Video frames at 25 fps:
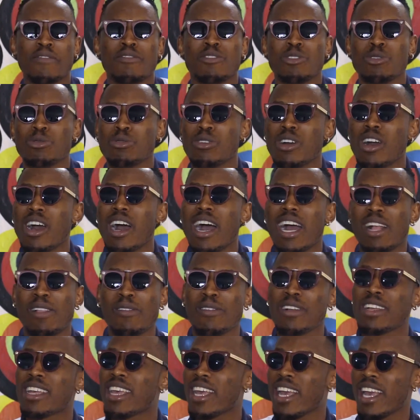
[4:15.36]
you. I
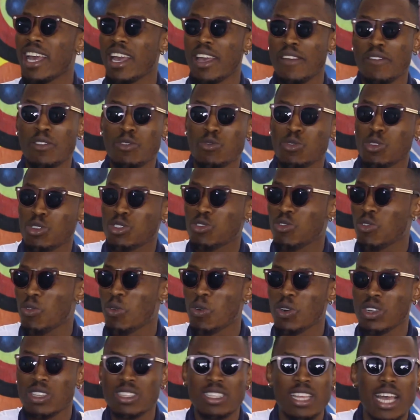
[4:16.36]
don't care if it's just
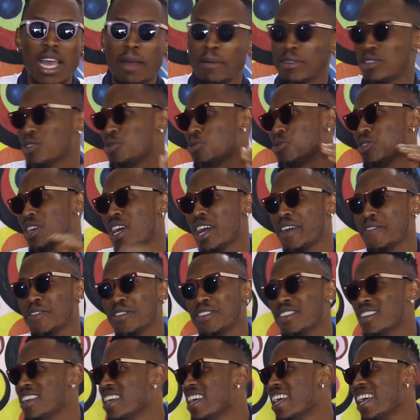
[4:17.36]
one time, I just want to have
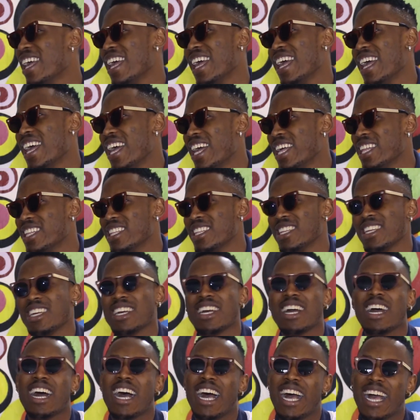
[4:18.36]
you. And
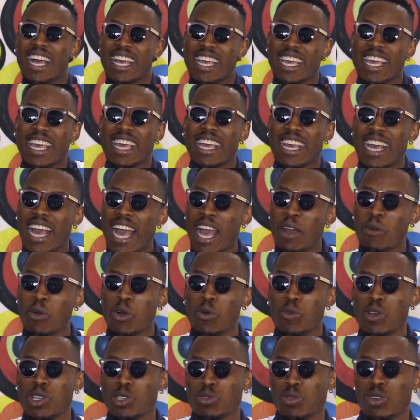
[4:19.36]
guys are
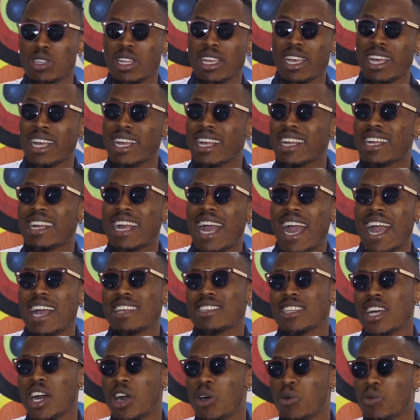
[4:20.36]

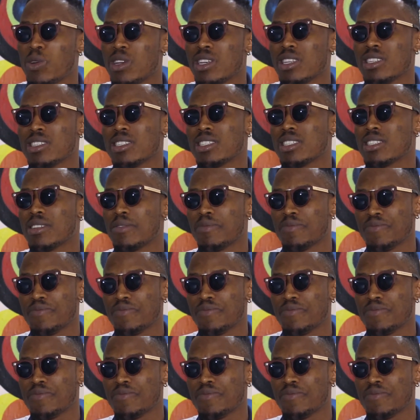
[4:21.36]
always,